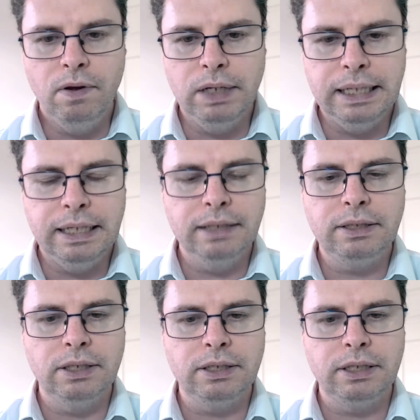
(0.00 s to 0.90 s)

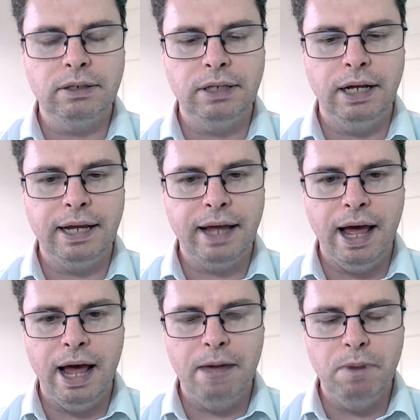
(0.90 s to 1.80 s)
This looks like
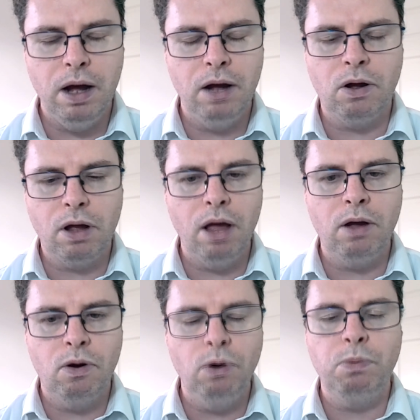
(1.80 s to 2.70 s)
a
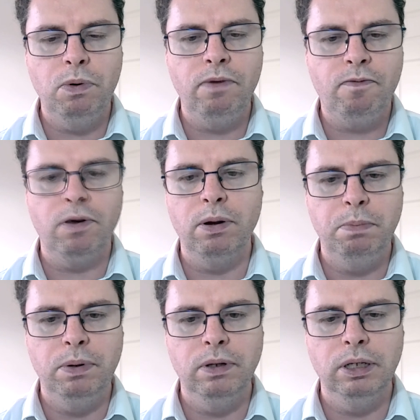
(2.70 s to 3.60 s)
good one for the
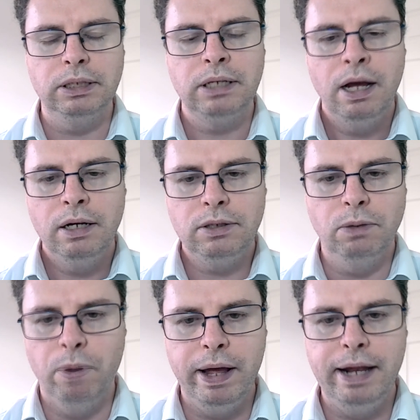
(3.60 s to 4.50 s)
Bulls to
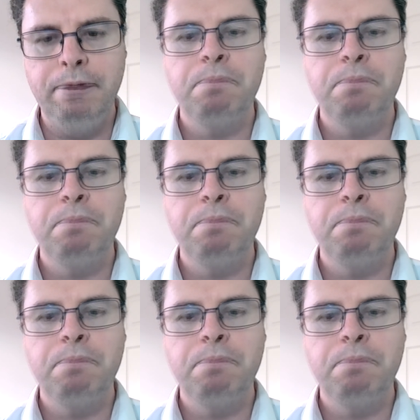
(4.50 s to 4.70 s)
win,